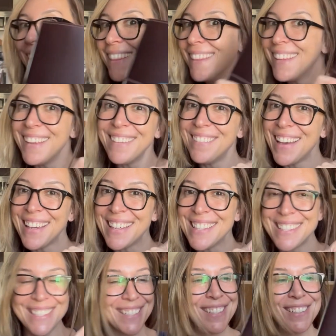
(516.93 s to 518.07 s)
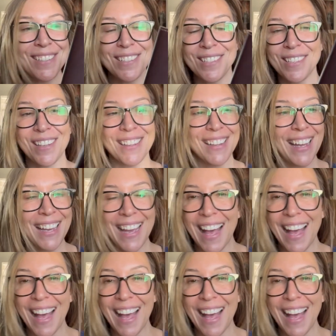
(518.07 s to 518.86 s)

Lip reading: The Avec is the solution. Like,